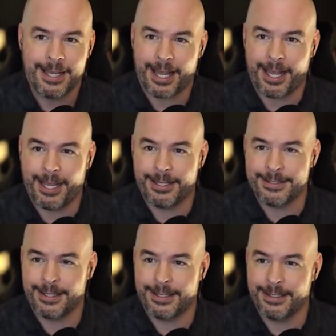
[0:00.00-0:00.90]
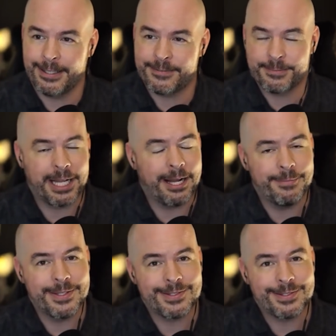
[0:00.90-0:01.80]
and leave some
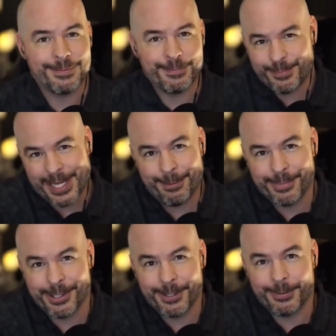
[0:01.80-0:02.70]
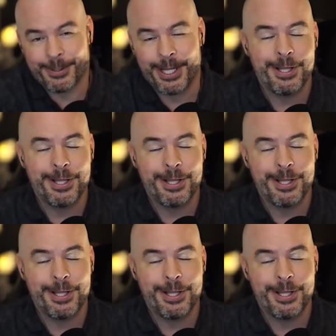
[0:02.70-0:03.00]
comments down below.